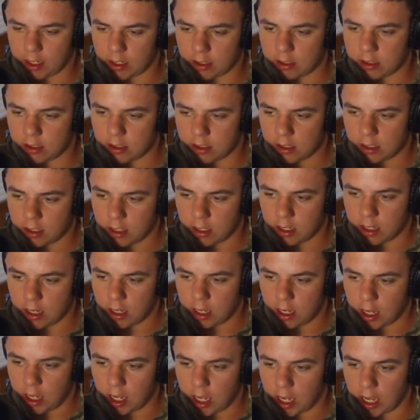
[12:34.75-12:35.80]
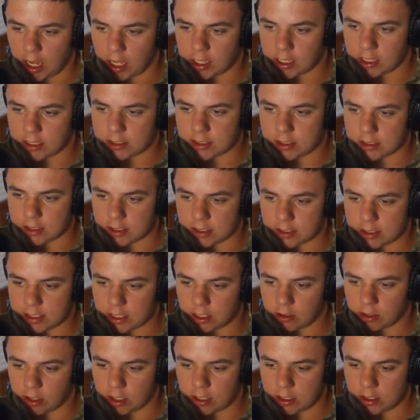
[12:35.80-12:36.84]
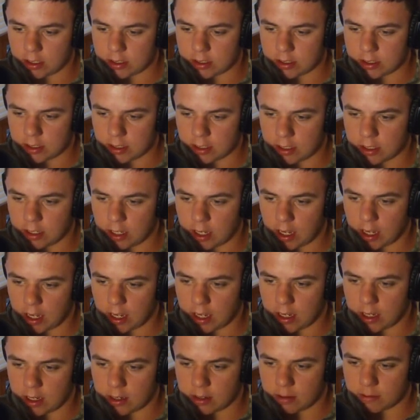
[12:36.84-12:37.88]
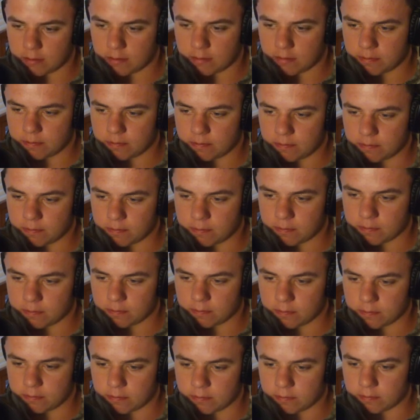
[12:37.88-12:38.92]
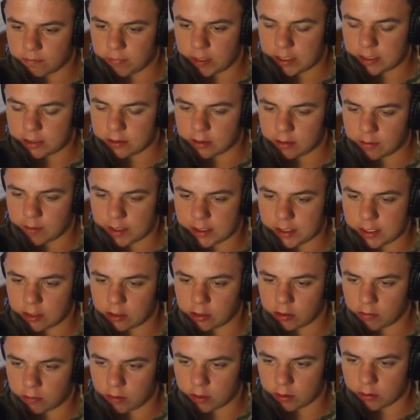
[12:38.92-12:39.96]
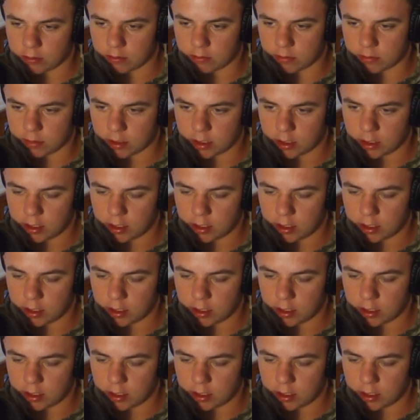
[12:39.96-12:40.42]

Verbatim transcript: made. And this is a secret, uh, basically my secret room,